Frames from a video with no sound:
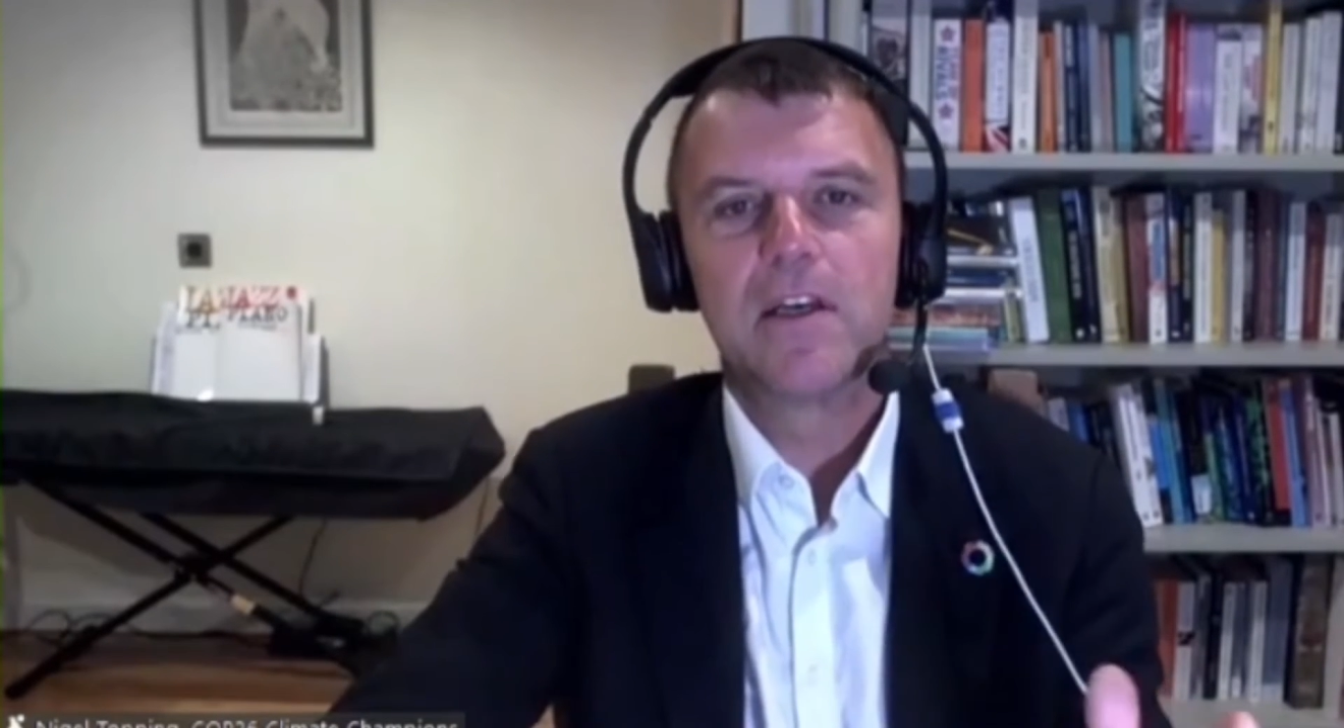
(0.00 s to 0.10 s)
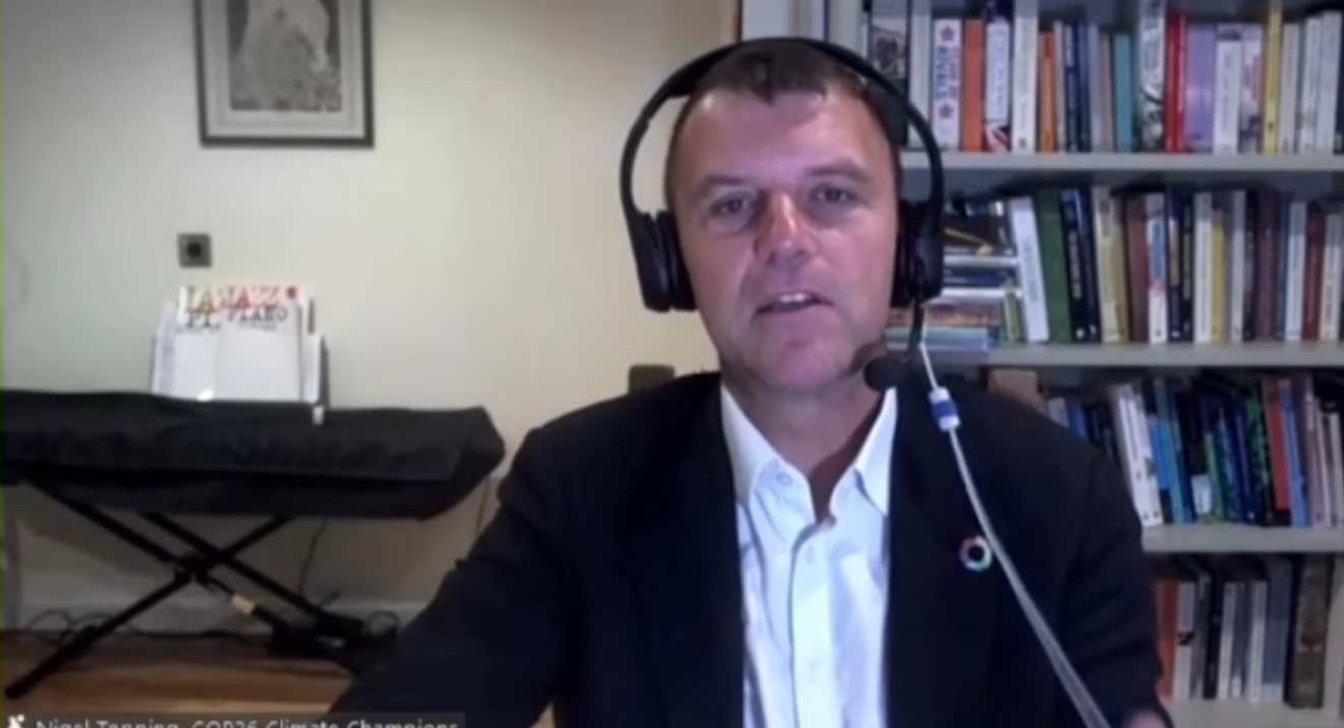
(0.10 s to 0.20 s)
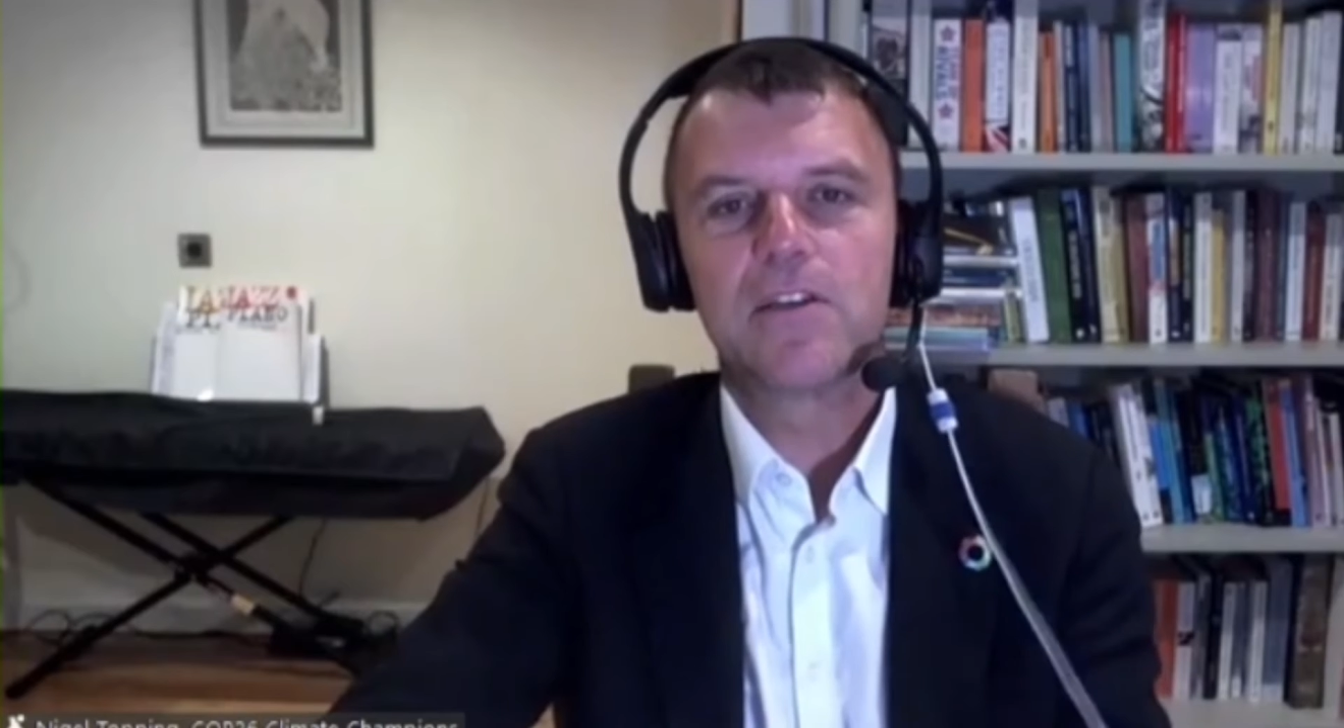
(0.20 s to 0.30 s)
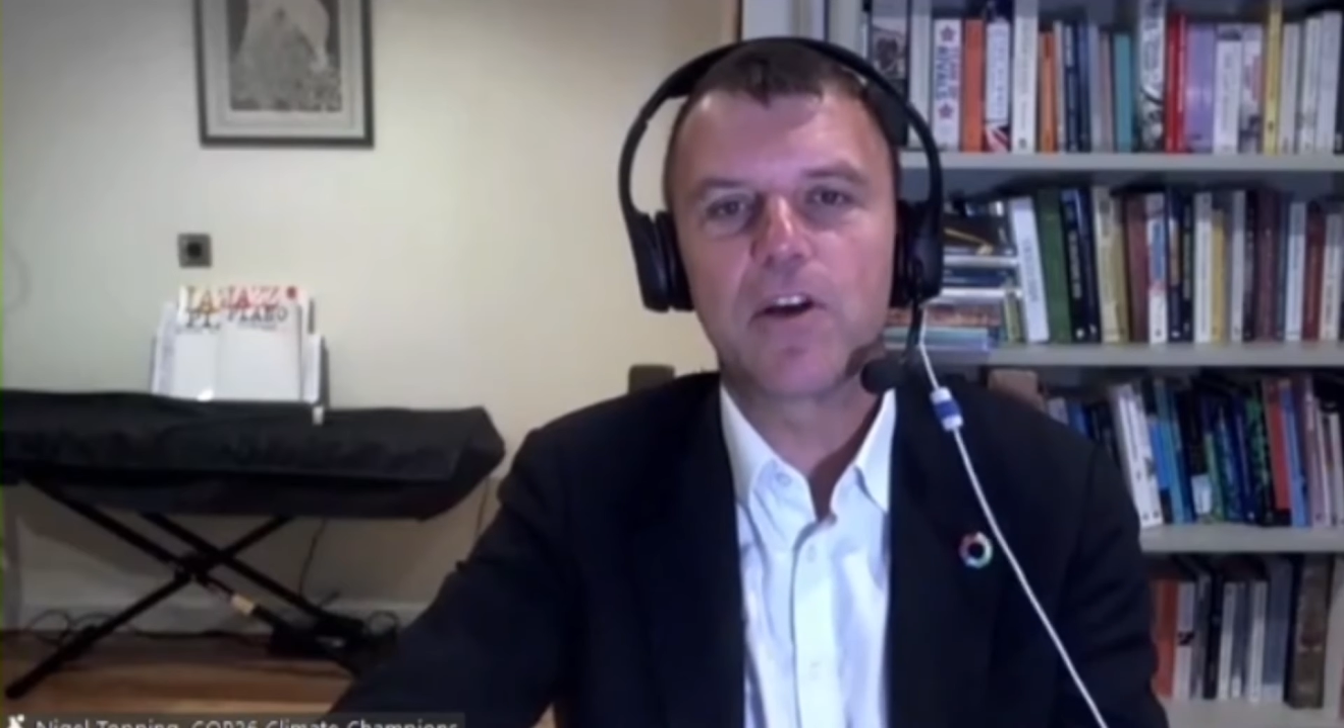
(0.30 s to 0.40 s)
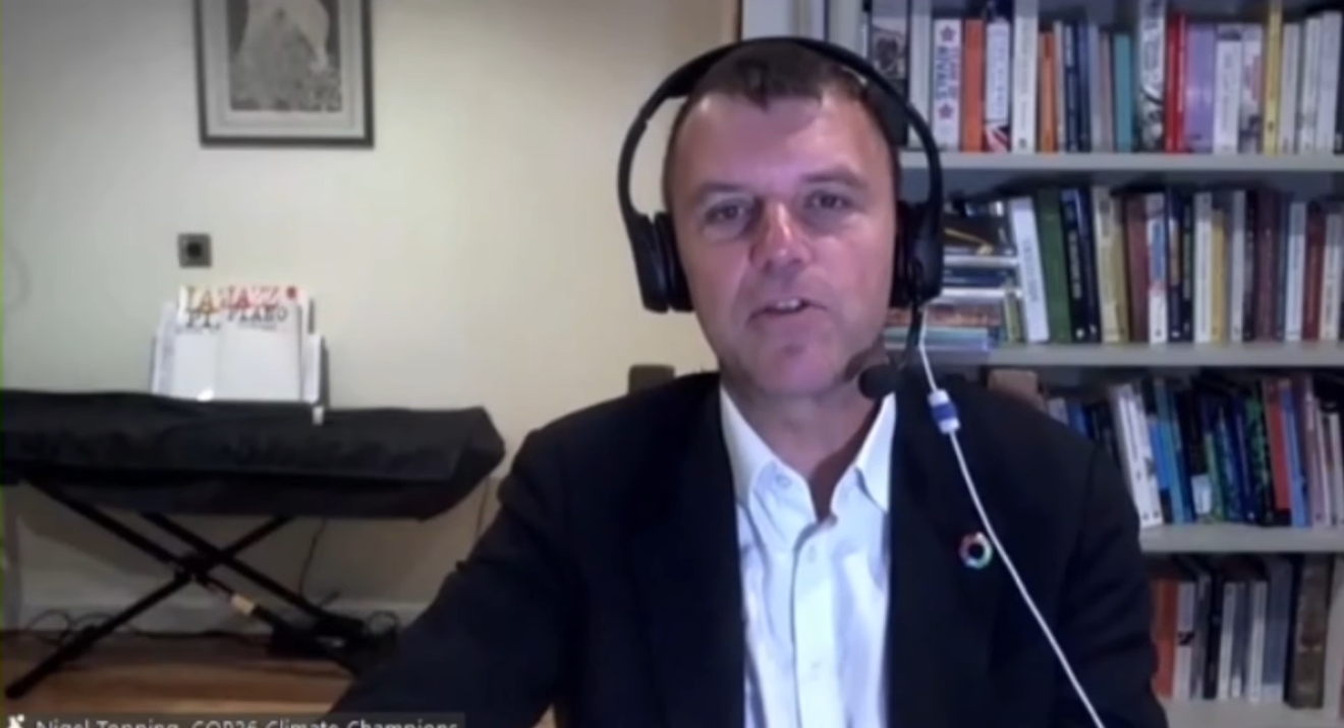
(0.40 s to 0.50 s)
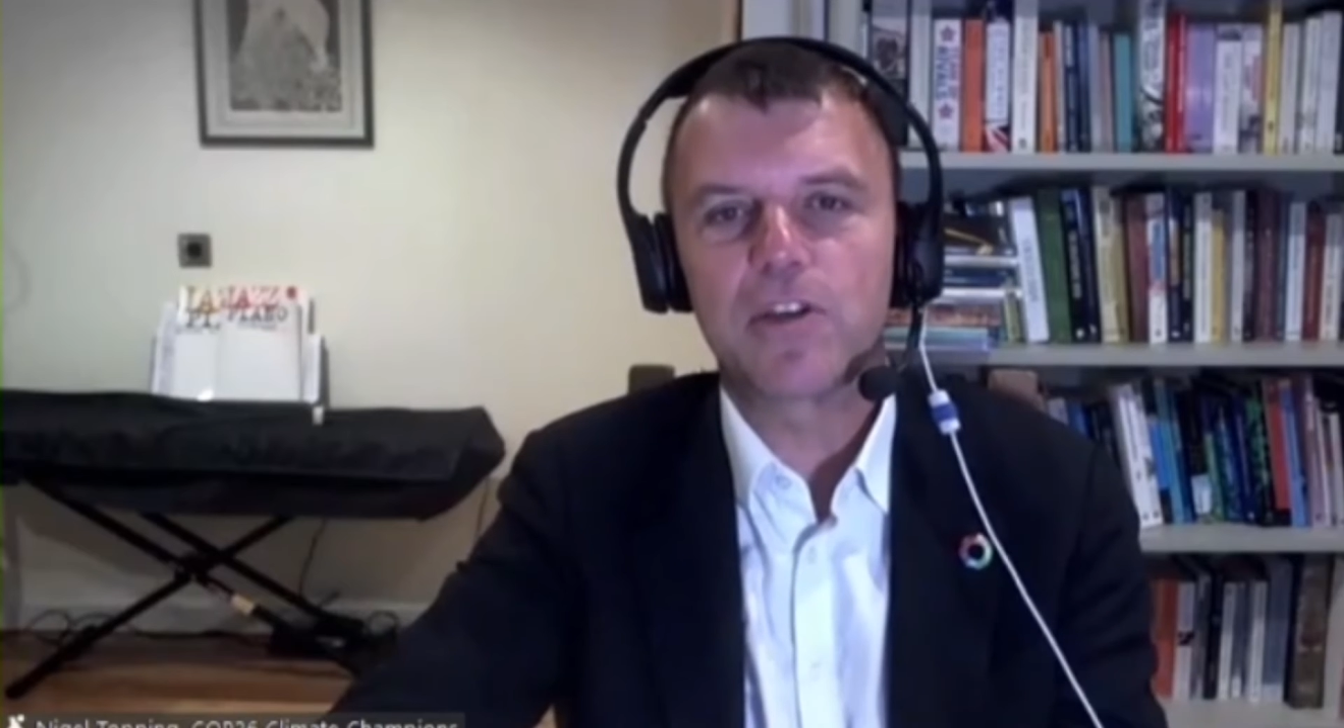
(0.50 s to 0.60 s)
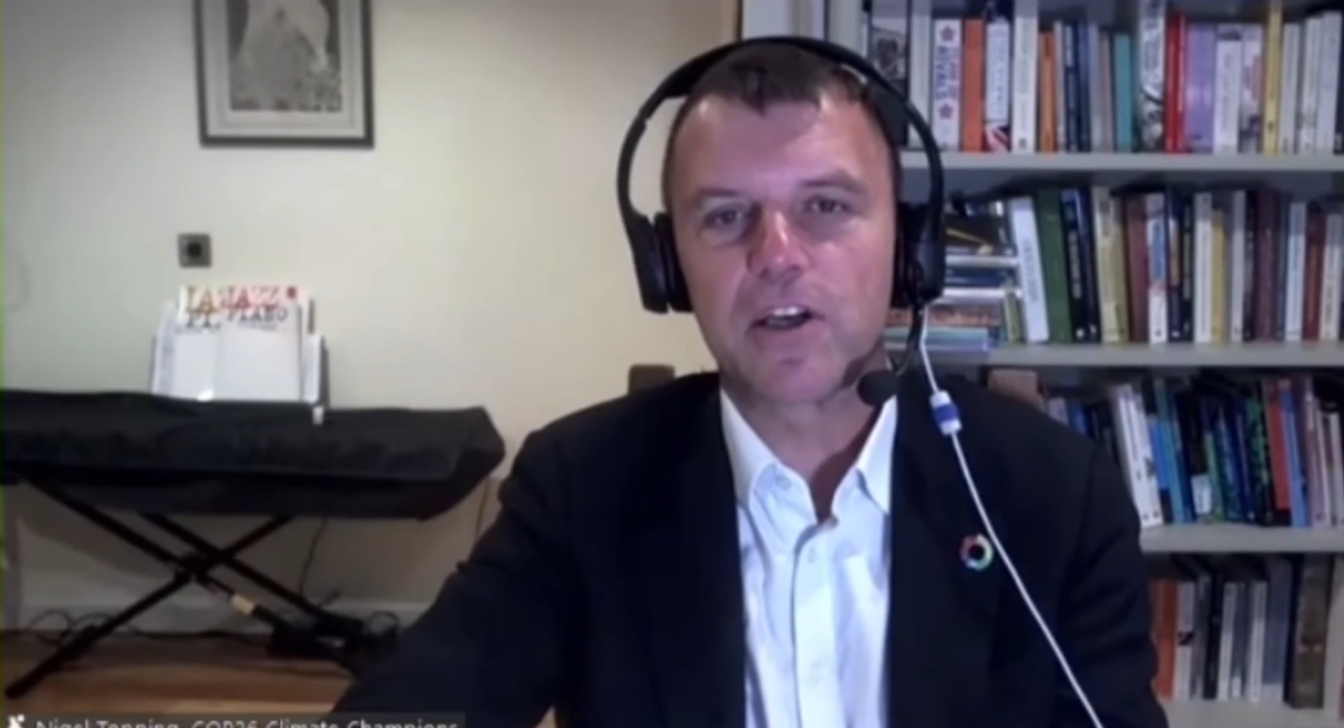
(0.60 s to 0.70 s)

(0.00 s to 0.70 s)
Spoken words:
social